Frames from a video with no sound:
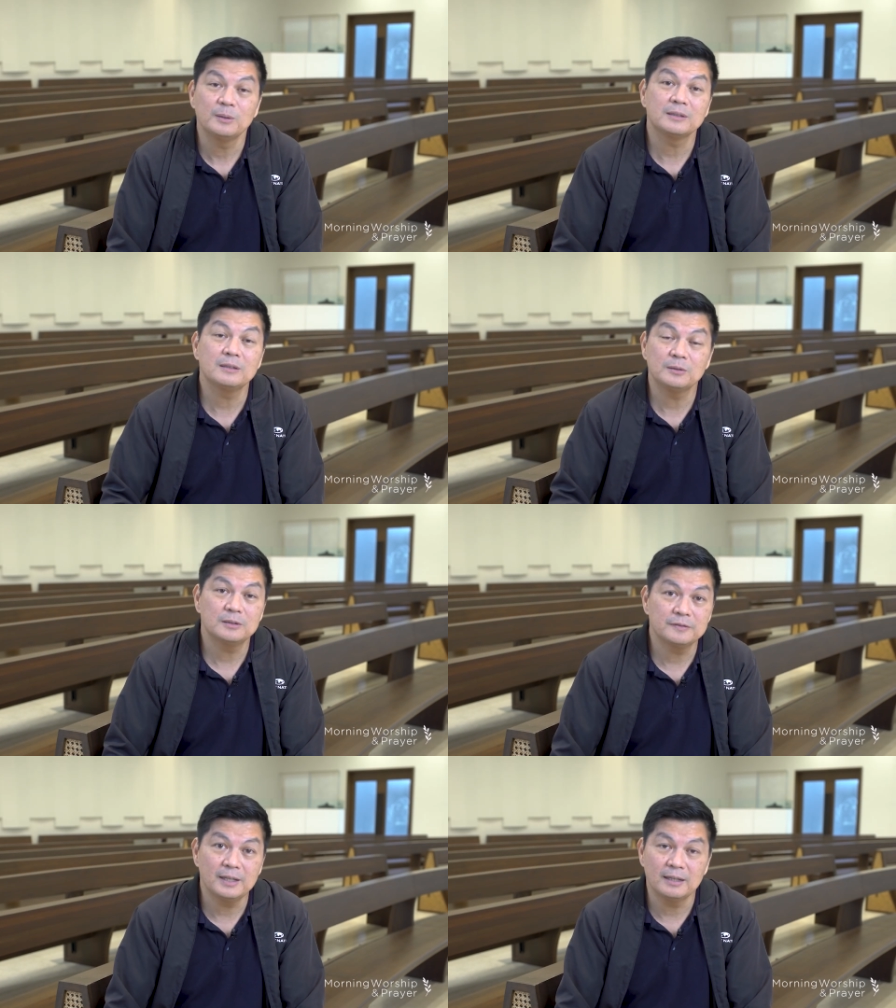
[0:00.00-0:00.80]
well, the
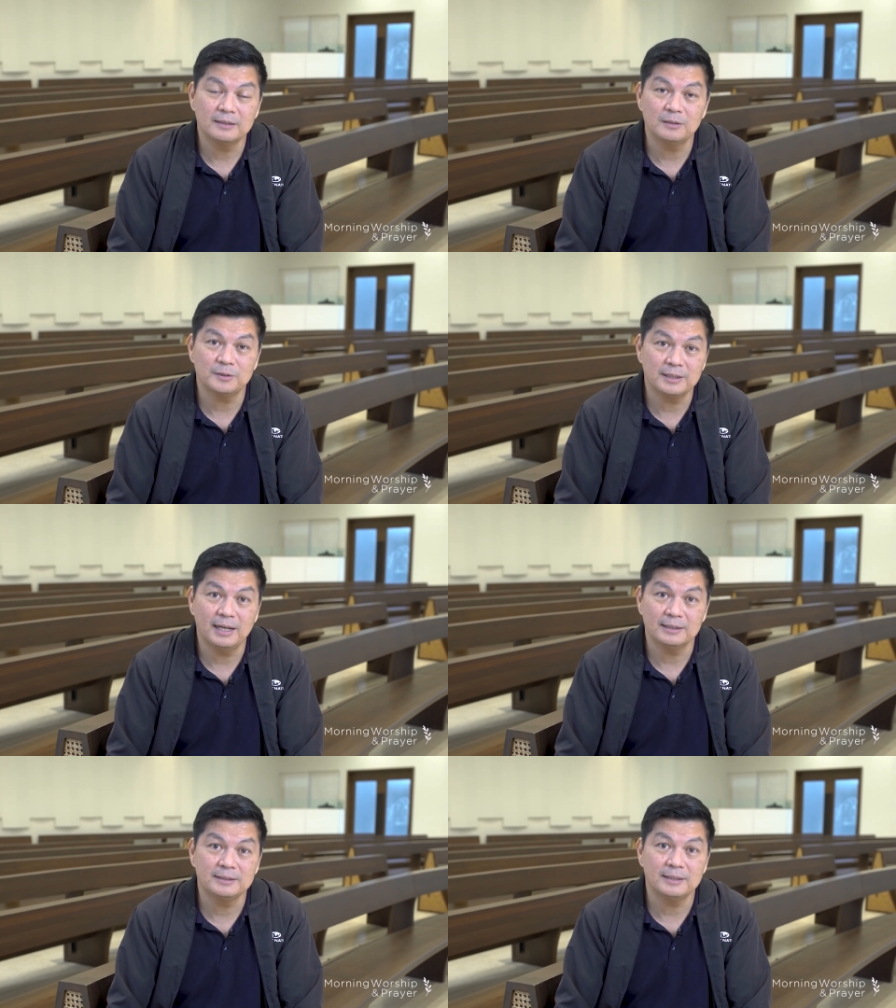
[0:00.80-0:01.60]
Lord of God, the Lord
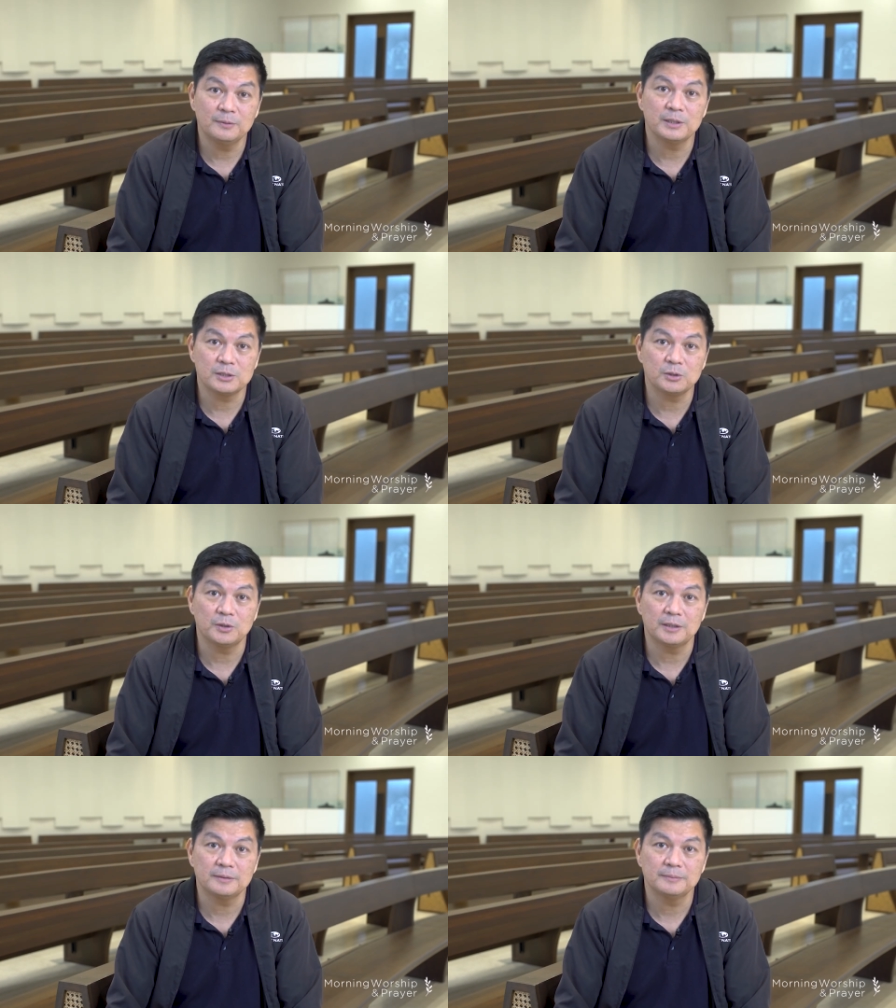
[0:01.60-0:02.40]
God can
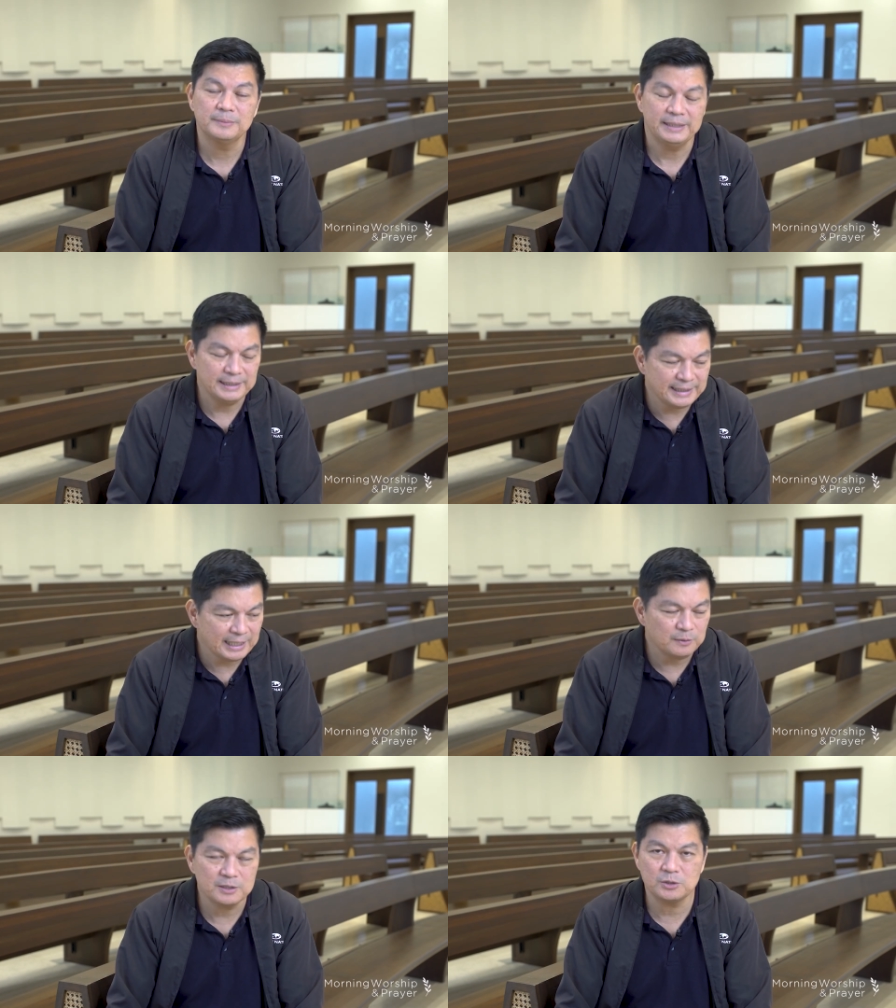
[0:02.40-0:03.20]
restore. He
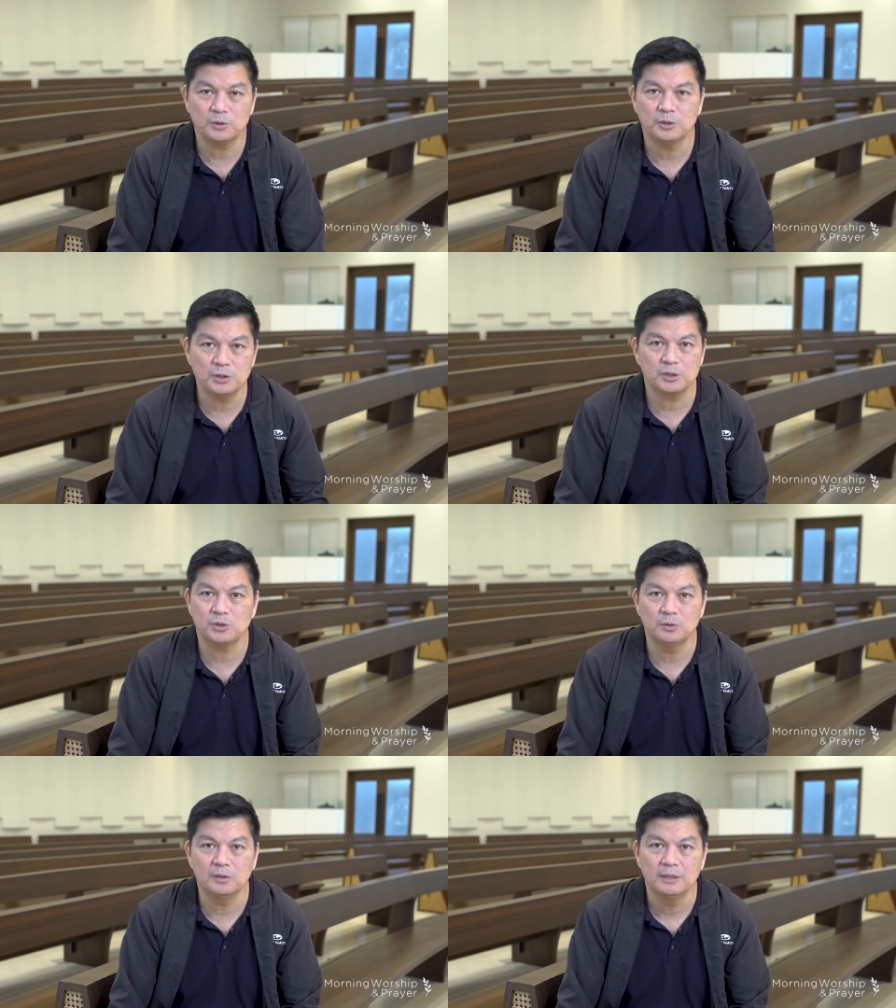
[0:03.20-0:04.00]
can restore your
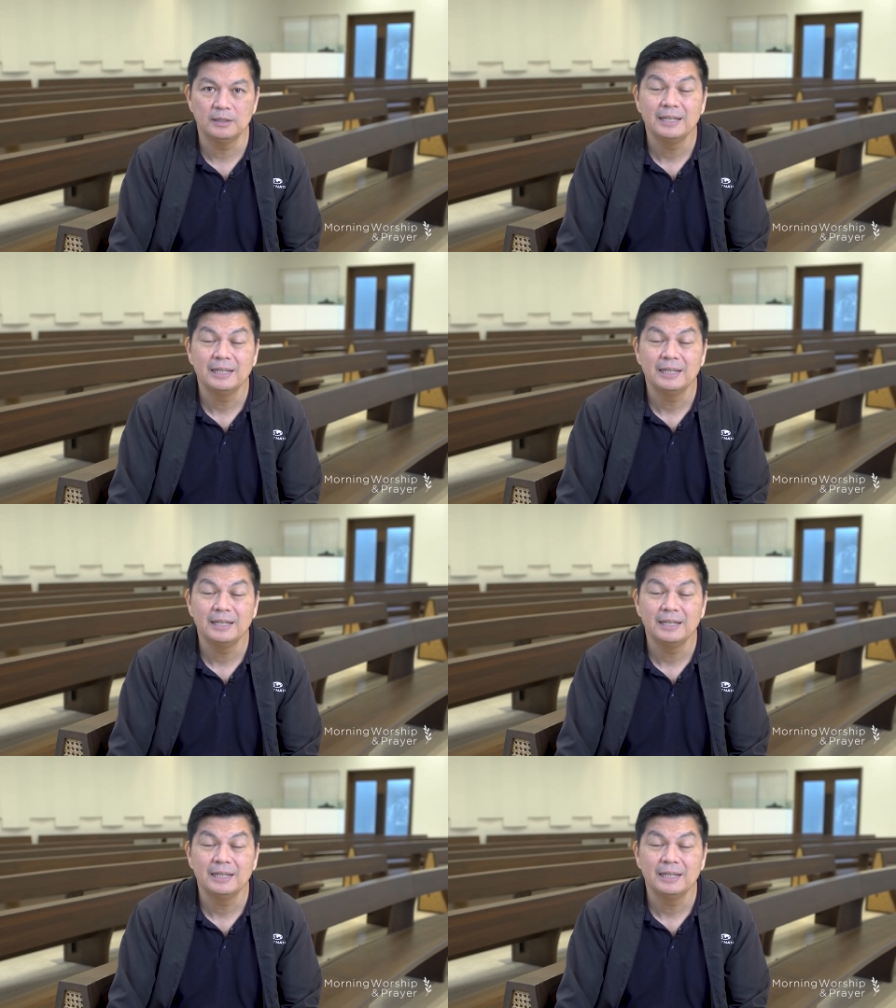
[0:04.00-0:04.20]
soul.